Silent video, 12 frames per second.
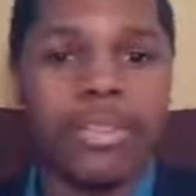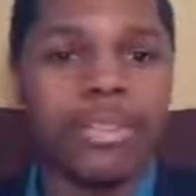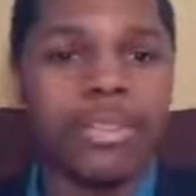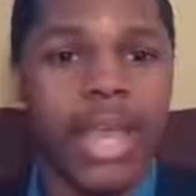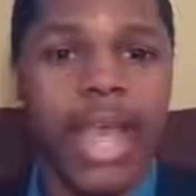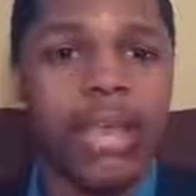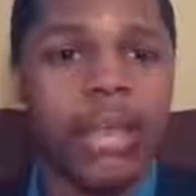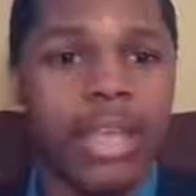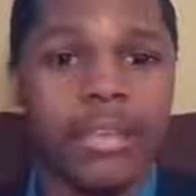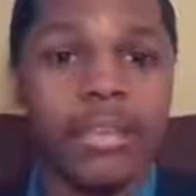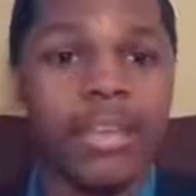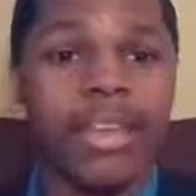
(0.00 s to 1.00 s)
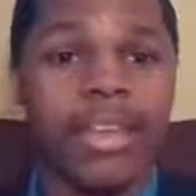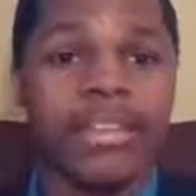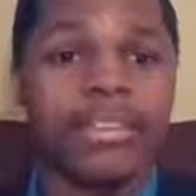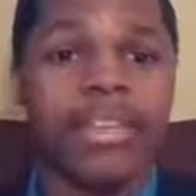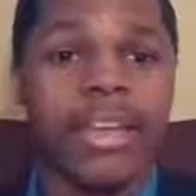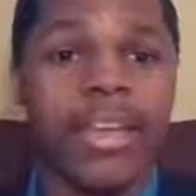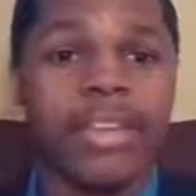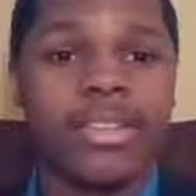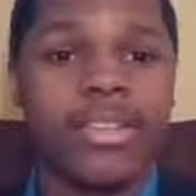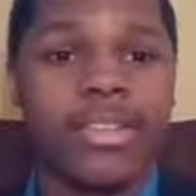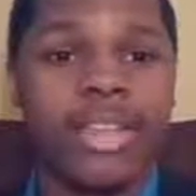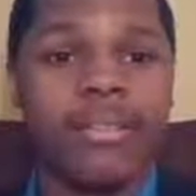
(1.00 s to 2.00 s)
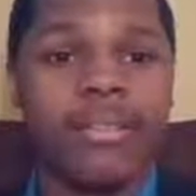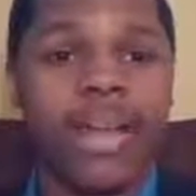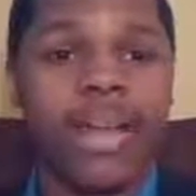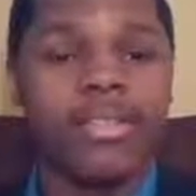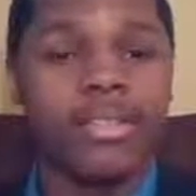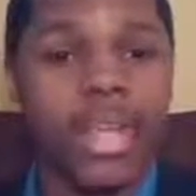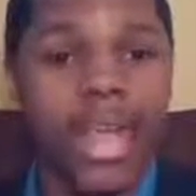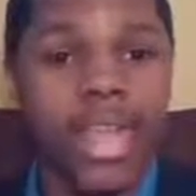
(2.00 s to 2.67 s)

is how can we end teen dating violence.